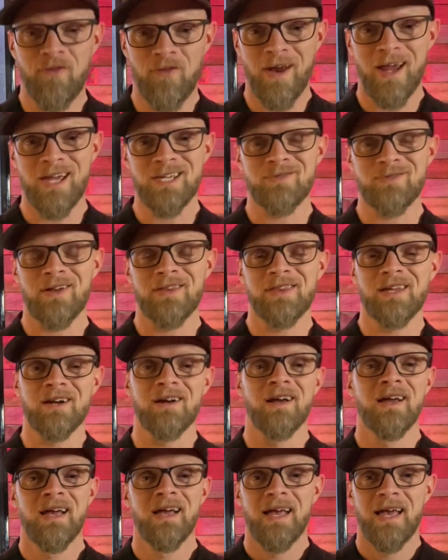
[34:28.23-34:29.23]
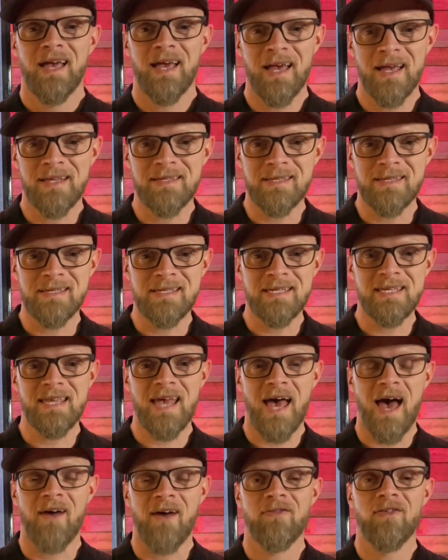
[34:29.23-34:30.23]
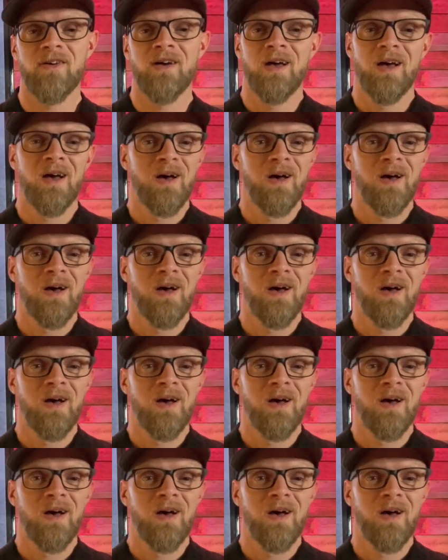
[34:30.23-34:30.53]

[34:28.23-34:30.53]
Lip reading: phrase right there. It's a staff.